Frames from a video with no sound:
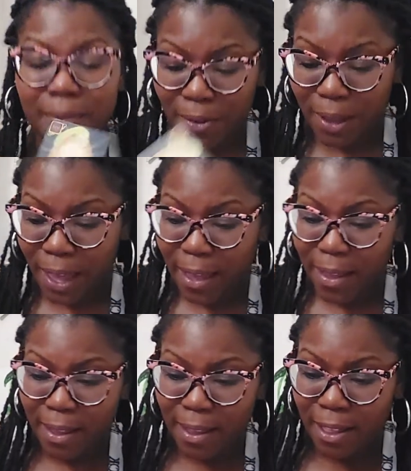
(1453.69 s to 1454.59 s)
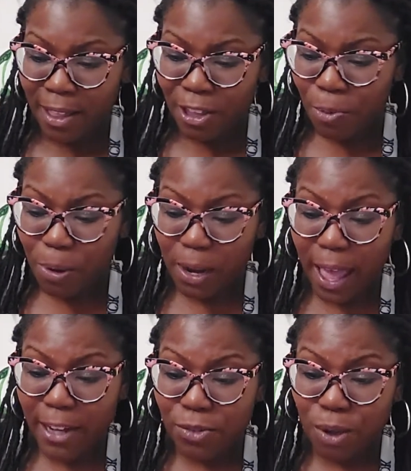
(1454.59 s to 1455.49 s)
Okay? You put an
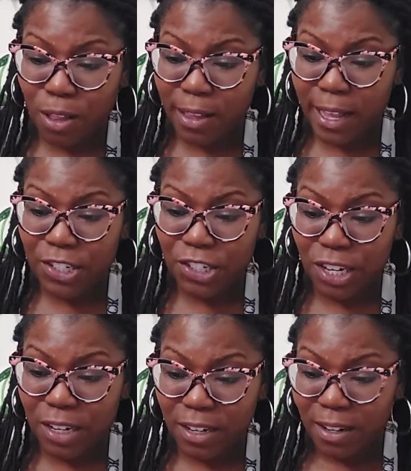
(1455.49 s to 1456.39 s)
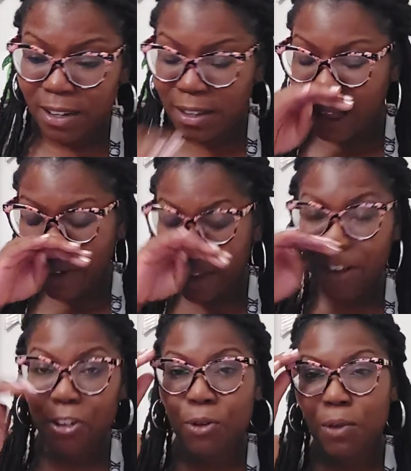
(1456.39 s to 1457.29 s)
end to all of that shit of
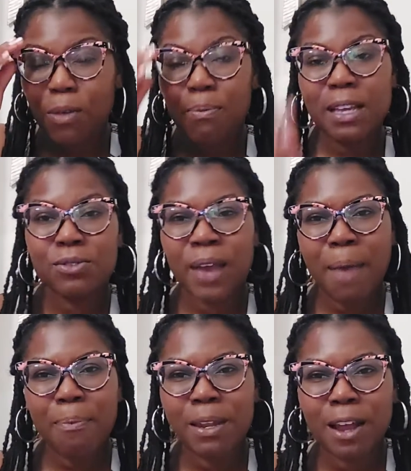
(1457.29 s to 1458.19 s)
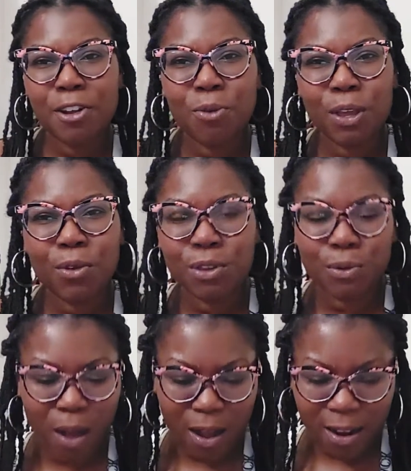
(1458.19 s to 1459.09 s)
not knowing what makes you happy, not knowing who
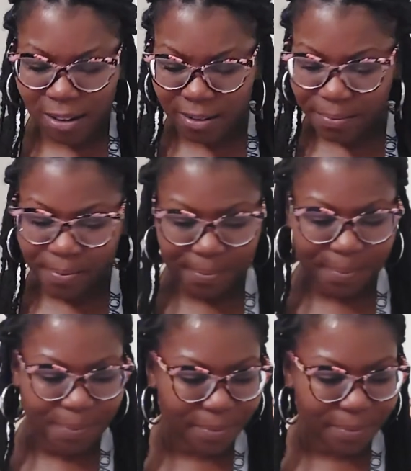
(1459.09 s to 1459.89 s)
you are. Mm -mm